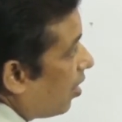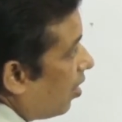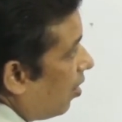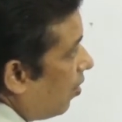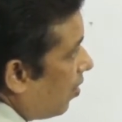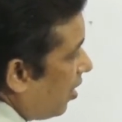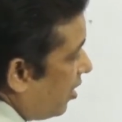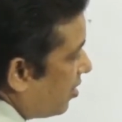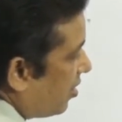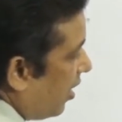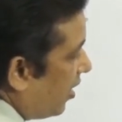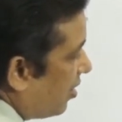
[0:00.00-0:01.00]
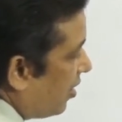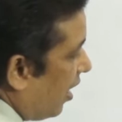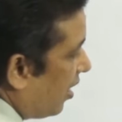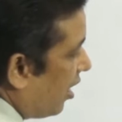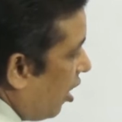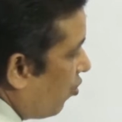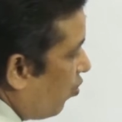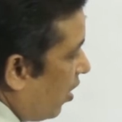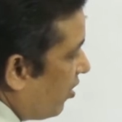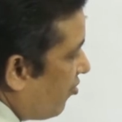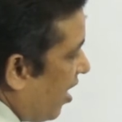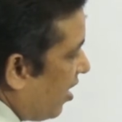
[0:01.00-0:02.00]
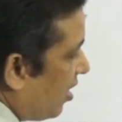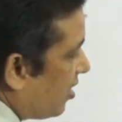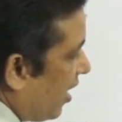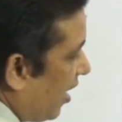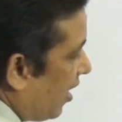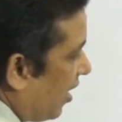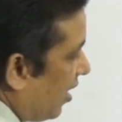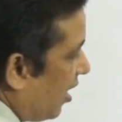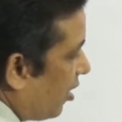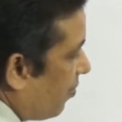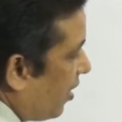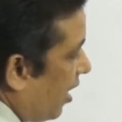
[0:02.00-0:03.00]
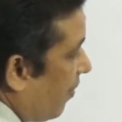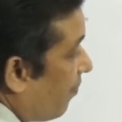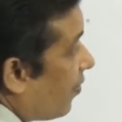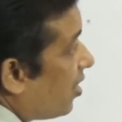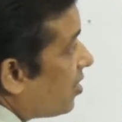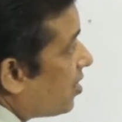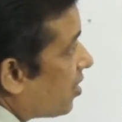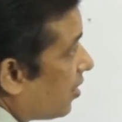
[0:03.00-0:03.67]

or let us write that down one, triangle's angle let me name first.